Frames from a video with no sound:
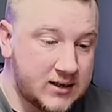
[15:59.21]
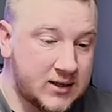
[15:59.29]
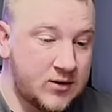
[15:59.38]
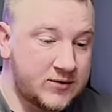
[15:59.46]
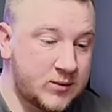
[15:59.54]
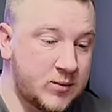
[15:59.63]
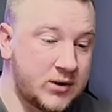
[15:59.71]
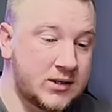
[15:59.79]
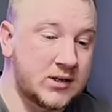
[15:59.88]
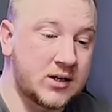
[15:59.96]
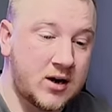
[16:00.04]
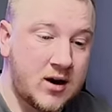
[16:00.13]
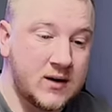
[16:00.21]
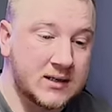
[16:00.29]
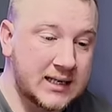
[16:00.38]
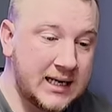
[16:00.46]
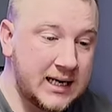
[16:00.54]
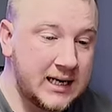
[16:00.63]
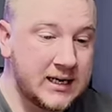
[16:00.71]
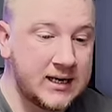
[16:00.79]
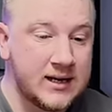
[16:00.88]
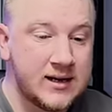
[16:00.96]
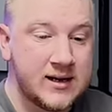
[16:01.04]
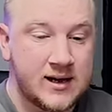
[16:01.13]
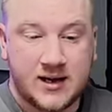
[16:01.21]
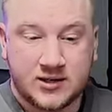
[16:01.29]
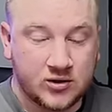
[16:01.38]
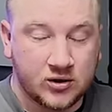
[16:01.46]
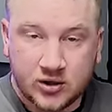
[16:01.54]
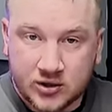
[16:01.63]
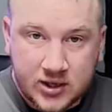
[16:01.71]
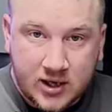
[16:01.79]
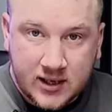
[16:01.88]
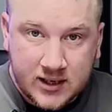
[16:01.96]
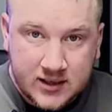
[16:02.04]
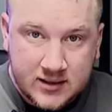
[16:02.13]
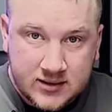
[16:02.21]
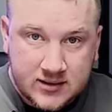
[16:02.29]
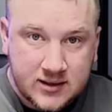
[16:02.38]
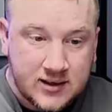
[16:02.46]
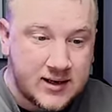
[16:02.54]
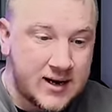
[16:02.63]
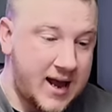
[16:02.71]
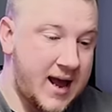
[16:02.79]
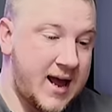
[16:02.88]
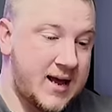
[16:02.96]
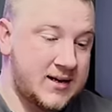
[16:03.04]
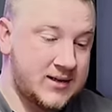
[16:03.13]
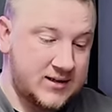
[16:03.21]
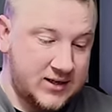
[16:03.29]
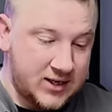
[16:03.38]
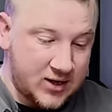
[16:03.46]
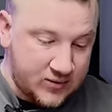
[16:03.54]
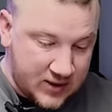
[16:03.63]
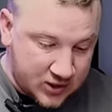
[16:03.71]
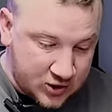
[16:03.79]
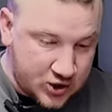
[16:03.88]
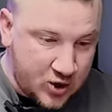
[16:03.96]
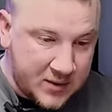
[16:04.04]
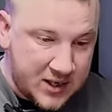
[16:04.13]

You know, if someone brings in a car, it's clean, it's got good tyres, and, you know, they can show me